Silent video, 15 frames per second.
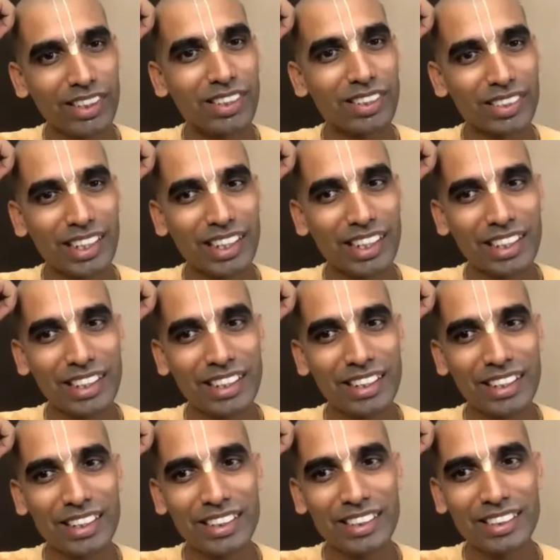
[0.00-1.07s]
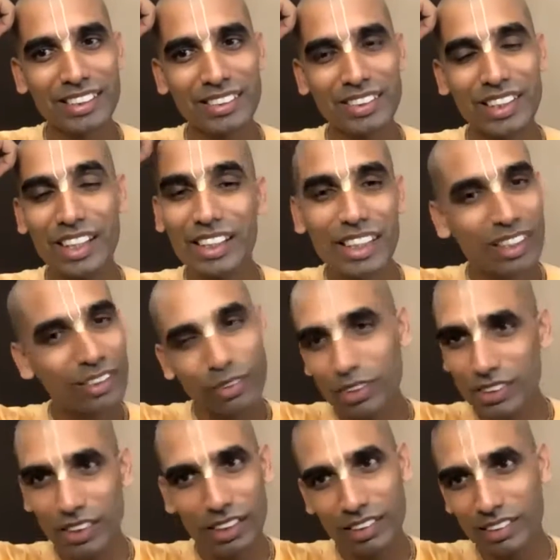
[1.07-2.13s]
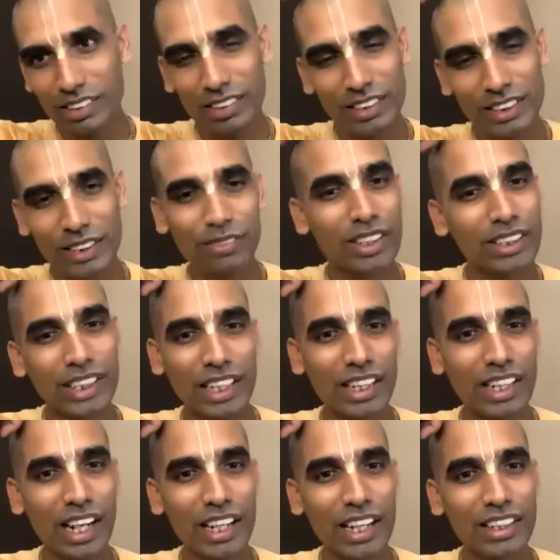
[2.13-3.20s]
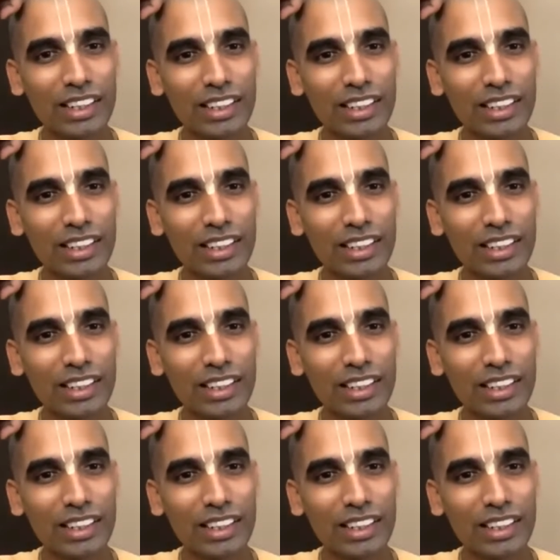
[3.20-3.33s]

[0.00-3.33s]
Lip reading: Okay, so Ganga goes on Shiva's head, right?